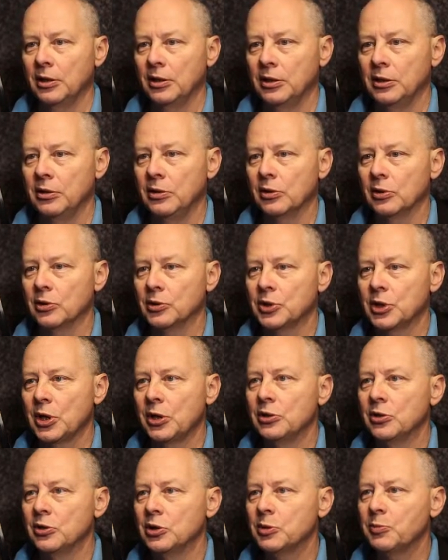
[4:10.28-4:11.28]
You can also
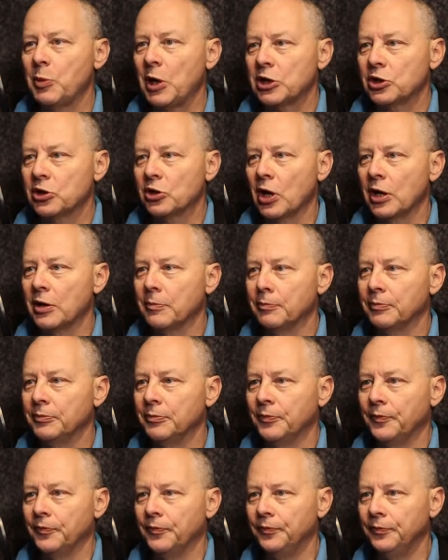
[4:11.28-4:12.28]
do spectrogram,
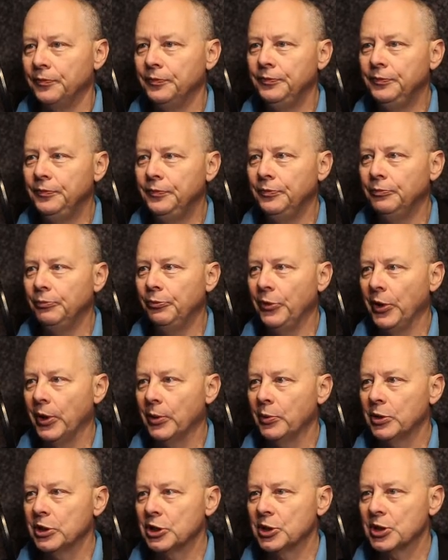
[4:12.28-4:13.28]

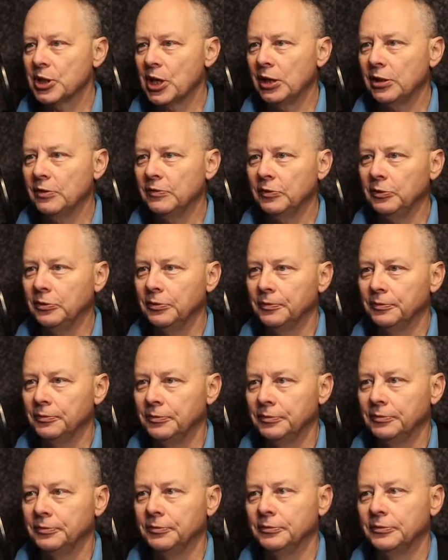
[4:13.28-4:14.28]
which is colourful,
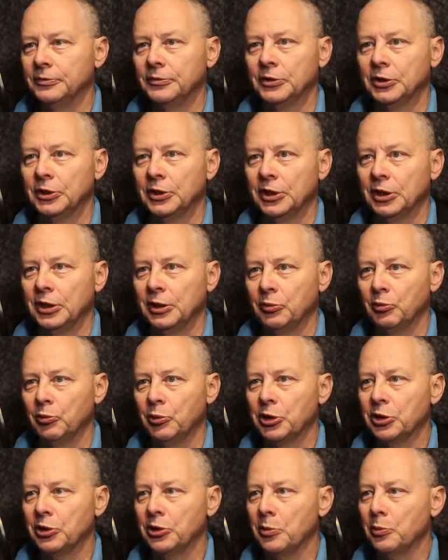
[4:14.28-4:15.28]

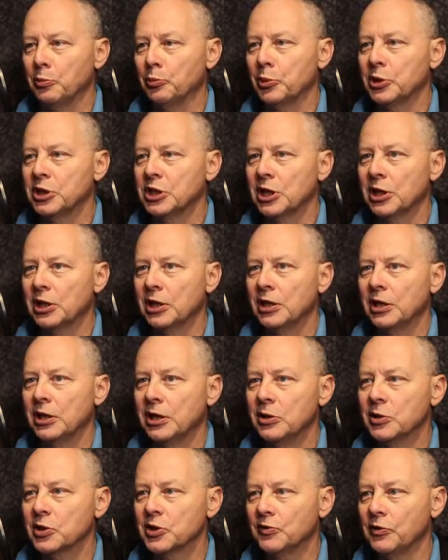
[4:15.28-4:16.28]
but not particularly
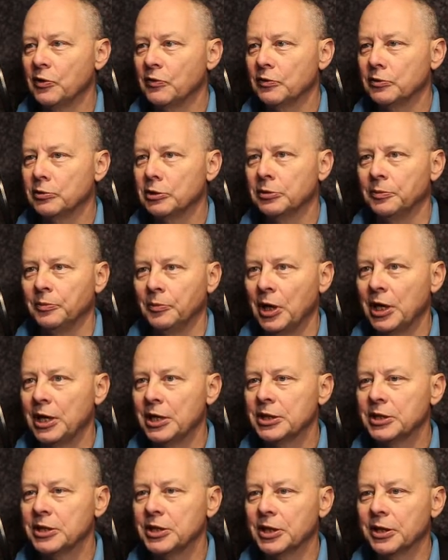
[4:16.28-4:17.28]
useful for
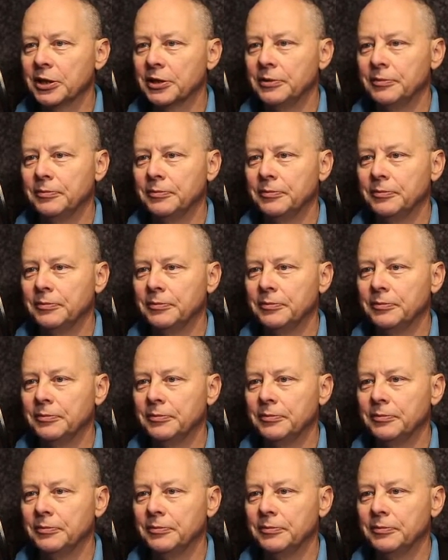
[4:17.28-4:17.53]
editing.